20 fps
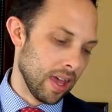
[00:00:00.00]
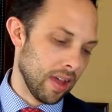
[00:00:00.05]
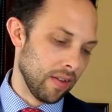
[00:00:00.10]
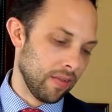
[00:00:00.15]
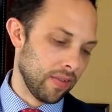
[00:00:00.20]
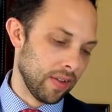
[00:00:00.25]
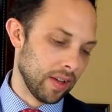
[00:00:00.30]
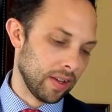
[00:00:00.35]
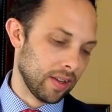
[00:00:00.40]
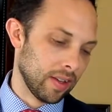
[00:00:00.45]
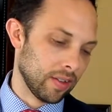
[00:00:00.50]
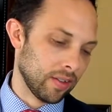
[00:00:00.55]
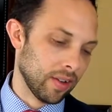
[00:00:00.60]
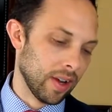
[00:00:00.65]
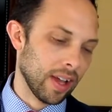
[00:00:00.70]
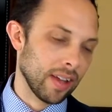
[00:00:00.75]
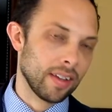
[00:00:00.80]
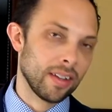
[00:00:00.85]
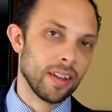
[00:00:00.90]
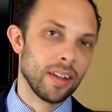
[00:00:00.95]
If it's a
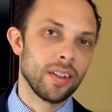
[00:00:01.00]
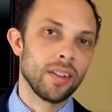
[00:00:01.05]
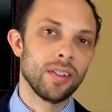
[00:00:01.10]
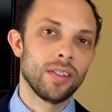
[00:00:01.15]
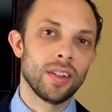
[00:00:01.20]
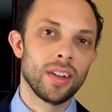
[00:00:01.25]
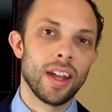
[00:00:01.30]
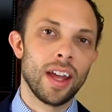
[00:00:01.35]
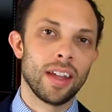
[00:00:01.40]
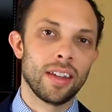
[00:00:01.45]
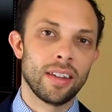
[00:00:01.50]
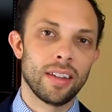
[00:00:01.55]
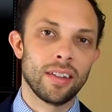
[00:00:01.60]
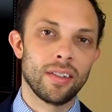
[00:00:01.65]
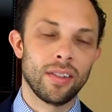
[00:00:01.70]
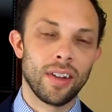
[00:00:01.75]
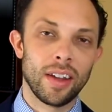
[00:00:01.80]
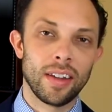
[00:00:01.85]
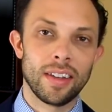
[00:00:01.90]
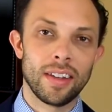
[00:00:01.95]
trust, then you should ask
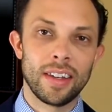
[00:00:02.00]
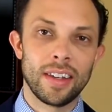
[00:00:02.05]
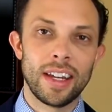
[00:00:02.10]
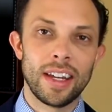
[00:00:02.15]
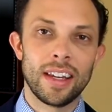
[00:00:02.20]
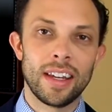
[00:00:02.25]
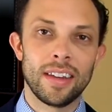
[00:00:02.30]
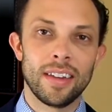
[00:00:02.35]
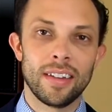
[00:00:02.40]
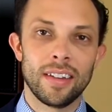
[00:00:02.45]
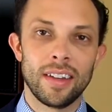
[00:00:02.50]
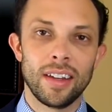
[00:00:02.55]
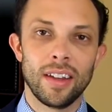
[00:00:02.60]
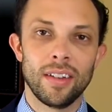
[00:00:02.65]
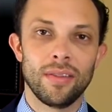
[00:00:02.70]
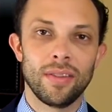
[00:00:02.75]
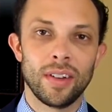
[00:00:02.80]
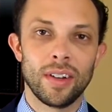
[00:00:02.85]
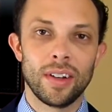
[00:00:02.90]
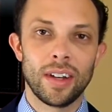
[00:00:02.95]
the trustee to see
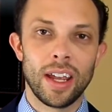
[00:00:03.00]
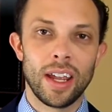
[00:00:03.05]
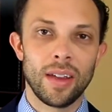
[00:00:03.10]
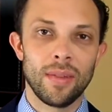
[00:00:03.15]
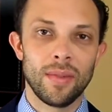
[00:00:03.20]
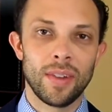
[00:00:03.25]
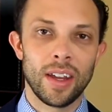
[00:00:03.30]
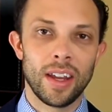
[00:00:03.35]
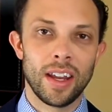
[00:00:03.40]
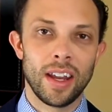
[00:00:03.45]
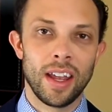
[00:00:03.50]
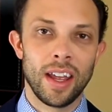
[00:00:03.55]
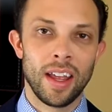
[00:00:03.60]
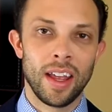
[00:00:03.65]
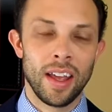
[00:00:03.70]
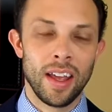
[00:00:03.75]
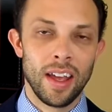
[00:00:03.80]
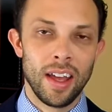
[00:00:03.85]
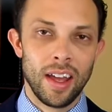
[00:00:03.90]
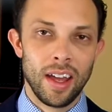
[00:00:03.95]
if you're named in it.
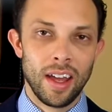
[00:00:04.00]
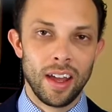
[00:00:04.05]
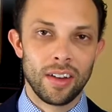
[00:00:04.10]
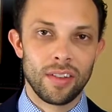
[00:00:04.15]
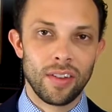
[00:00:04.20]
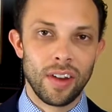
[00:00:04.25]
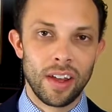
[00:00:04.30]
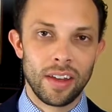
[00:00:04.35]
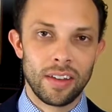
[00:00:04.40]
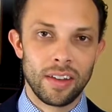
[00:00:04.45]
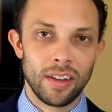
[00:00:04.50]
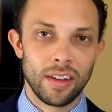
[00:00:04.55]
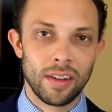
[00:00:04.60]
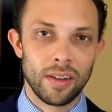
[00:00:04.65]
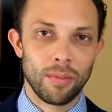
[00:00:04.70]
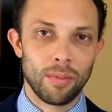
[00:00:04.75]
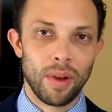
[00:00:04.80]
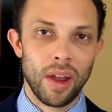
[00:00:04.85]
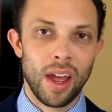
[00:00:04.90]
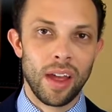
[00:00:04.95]
A trust
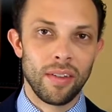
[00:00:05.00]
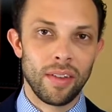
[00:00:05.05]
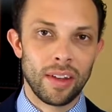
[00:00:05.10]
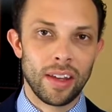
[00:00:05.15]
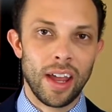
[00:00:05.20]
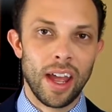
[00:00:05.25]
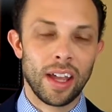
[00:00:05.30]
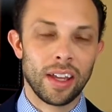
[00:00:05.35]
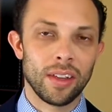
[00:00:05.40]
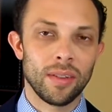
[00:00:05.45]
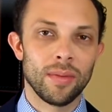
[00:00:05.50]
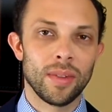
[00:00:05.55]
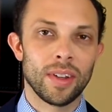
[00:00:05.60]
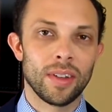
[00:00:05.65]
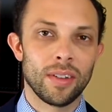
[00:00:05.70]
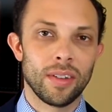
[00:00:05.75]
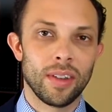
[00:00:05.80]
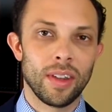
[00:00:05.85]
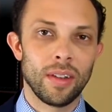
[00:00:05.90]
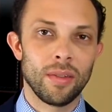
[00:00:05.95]
is a private
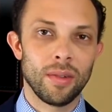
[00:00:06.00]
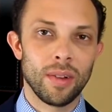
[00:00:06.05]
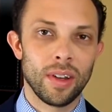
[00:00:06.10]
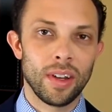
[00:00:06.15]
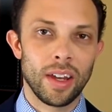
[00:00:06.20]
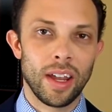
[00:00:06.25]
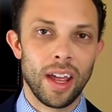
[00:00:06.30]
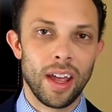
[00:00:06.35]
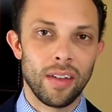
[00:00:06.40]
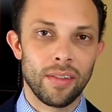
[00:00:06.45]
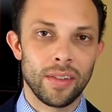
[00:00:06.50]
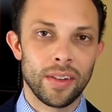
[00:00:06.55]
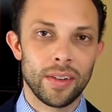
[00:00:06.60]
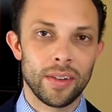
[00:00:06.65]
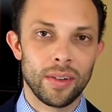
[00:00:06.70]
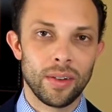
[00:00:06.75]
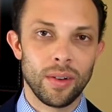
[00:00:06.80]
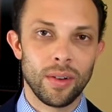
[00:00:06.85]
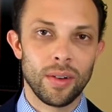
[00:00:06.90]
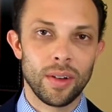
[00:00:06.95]
document, so they wouldn't have to
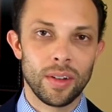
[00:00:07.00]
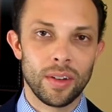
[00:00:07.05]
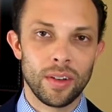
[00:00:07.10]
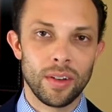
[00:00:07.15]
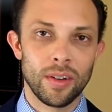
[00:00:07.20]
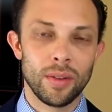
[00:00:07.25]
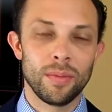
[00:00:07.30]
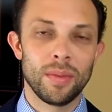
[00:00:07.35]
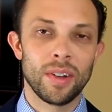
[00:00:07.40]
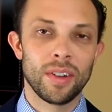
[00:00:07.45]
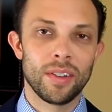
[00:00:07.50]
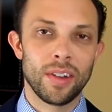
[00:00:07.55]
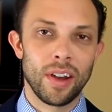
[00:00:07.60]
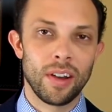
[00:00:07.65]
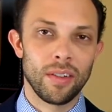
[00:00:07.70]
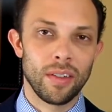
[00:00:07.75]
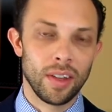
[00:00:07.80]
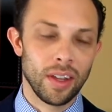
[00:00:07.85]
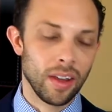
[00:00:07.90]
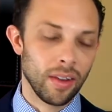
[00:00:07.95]
show it to you, but
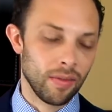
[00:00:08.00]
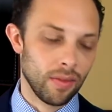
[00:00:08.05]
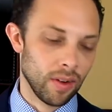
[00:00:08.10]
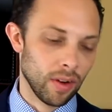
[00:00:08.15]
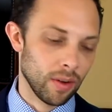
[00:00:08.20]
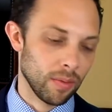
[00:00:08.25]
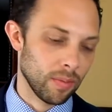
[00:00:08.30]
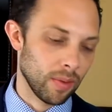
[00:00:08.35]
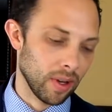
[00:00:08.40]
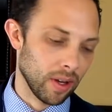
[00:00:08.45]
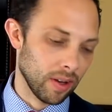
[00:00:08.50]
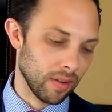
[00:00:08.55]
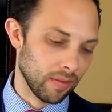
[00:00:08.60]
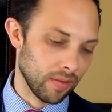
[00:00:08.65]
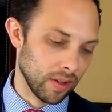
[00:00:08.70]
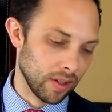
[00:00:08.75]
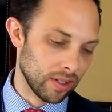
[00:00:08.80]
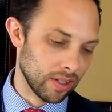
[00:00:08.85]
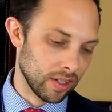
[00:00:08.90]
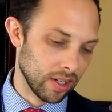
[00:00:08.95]
generally if you're a
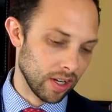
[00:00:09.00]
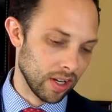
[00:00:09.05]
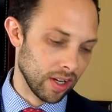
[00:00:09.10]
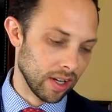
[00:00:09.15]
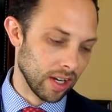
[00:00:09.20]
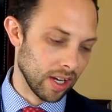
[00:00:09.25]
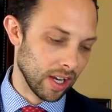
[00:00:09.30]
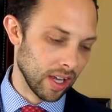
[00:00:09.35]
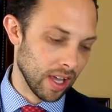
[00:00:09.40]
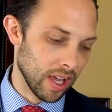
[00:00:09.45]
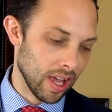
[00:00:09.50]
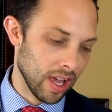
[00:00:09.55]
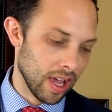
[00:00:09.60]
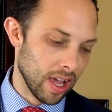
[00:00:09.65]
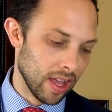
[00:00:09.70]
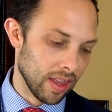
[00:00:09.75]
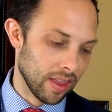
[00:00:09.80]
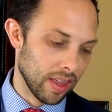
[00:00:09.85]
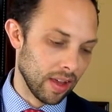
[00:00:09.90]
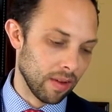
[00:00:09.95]
beneficiary,
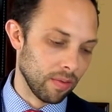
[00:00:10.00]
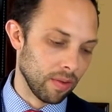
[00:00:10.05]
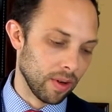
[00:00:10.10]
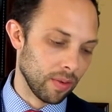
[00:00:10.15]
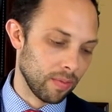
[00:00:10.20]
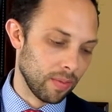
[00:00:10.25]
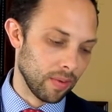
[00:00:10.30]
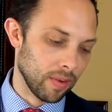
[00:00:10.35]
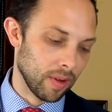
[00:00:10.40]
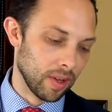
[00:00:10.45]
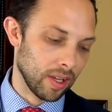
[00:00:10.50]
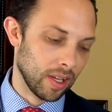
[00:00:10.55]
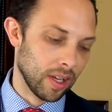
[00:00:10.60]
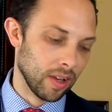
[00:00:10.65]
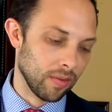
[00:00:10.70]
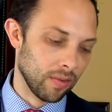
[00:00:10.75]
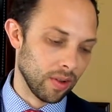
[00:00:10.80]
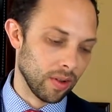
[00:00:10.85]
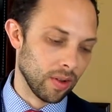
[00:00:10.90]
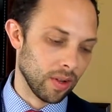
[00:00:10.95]
they would
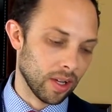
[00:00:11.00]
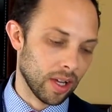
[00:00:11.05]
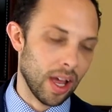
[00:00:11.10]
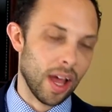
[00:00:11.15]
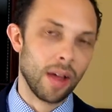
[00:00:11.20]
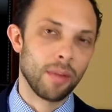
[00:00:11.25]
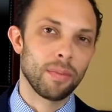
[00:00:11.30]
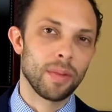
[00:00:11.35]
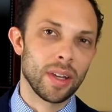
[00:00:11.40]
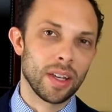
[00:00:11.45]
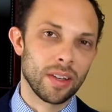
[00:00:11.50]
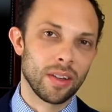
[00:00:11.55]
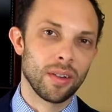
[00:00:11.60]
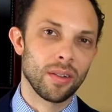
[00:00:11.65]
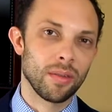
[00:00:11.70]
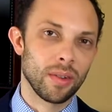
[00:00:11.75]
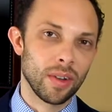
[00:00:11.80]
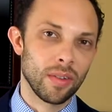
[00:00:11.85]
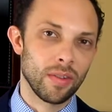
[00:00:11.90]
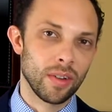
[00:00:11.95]
give you a copy
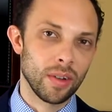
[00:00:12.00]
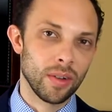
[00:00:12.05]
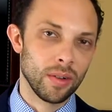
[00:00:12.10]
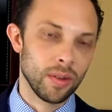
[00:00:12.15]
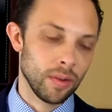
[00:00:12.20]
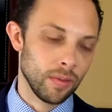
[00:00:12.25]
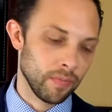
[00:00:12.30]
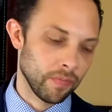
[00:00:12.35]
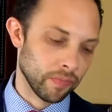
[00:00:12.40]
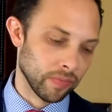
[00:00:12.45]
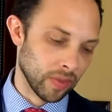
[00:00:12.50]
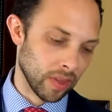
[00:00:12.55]
to review.